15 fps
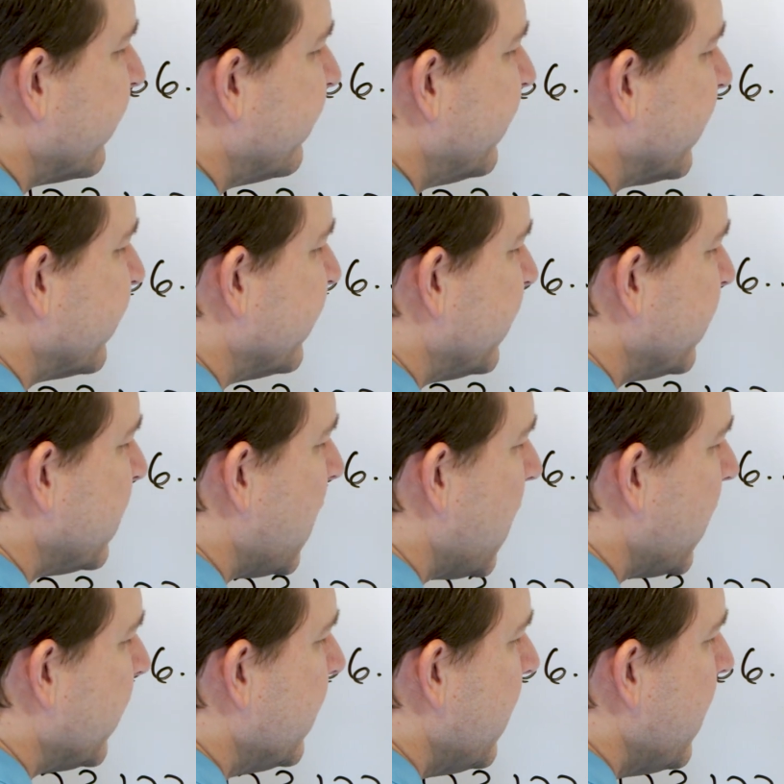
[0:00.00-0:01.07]
a six and a
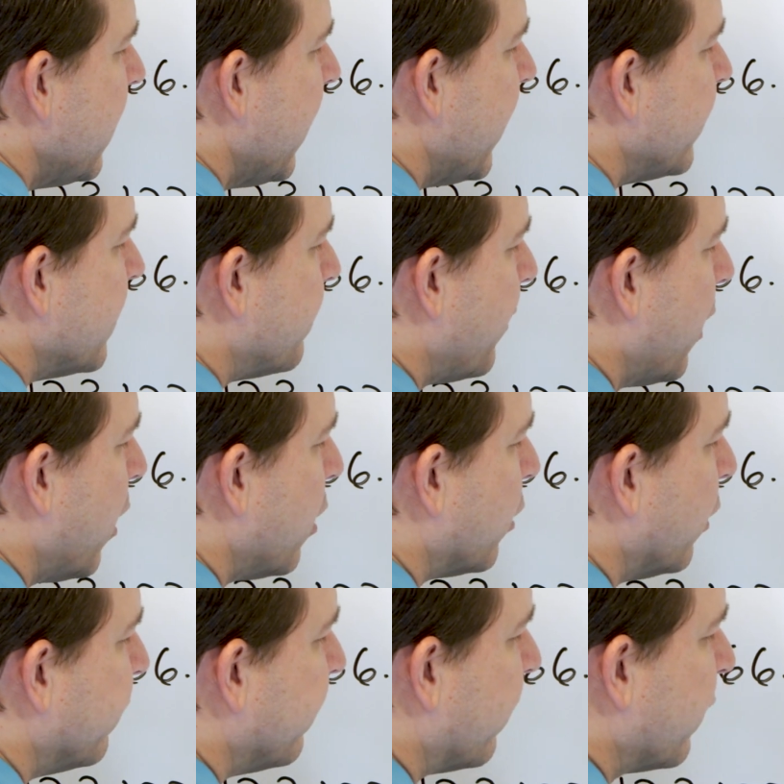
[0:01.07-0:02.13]
nine, and the bar
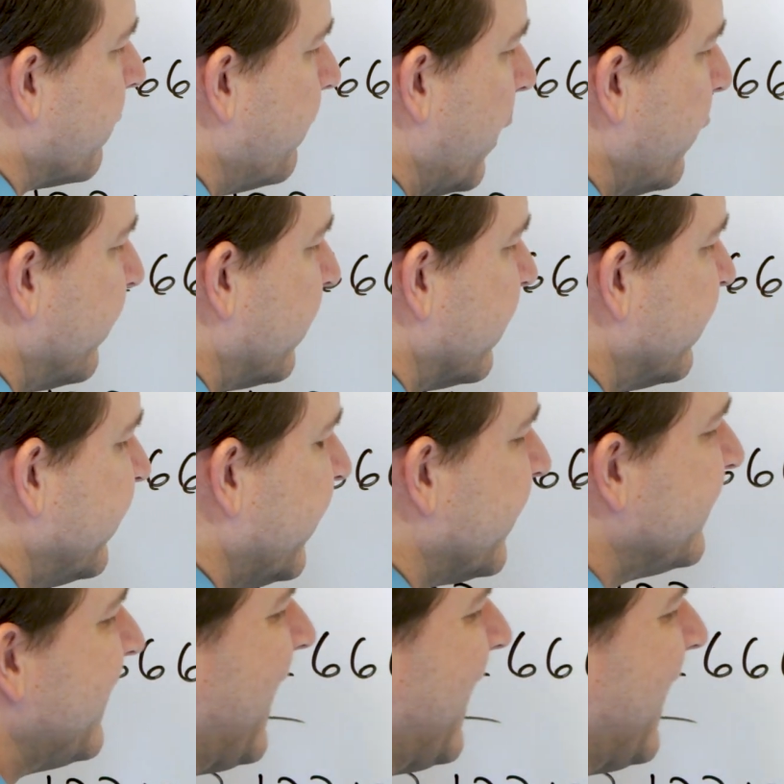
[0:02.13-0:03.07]
goes over both the six